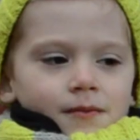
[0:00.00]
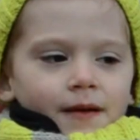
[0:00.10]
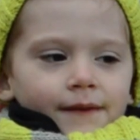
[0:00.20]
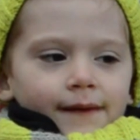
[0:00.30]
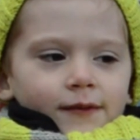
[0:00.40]

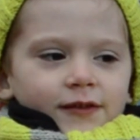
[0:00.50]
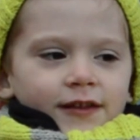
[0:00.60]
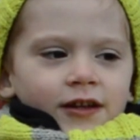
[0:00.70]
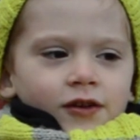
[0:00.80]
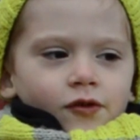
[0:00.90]
My favorite
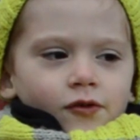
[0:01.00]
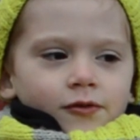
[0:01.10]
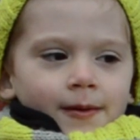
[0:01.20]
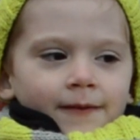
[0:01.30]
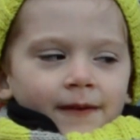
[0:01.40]
thing to do
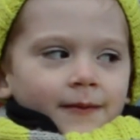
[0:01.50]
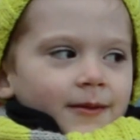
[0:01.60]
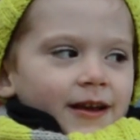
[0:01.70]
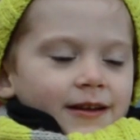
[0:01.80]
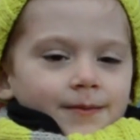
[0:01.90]
with my
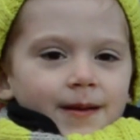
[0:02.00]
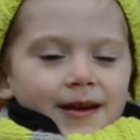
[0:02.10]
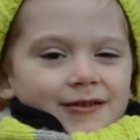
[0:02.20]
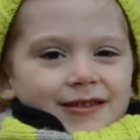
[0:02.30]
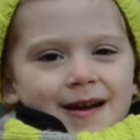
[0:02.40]
family is
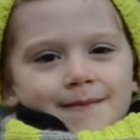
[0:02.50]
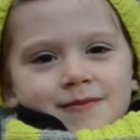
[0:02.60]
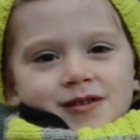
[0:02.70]
play with them.